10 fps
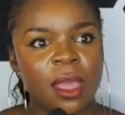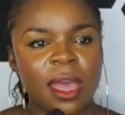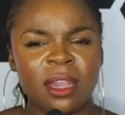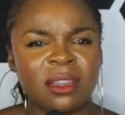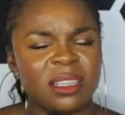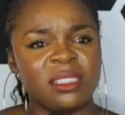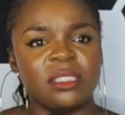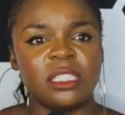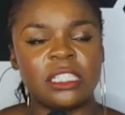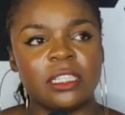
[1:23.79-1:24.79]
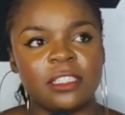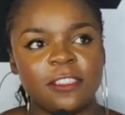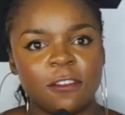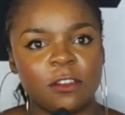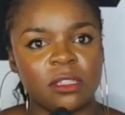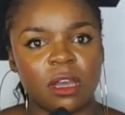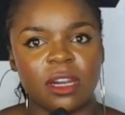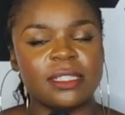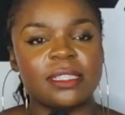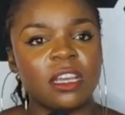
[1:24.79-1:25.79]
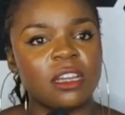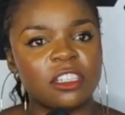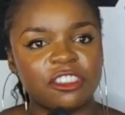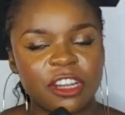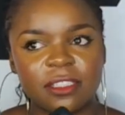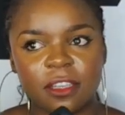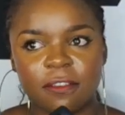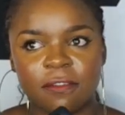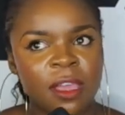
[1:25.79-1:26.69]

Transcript: And it's honestly unattractive,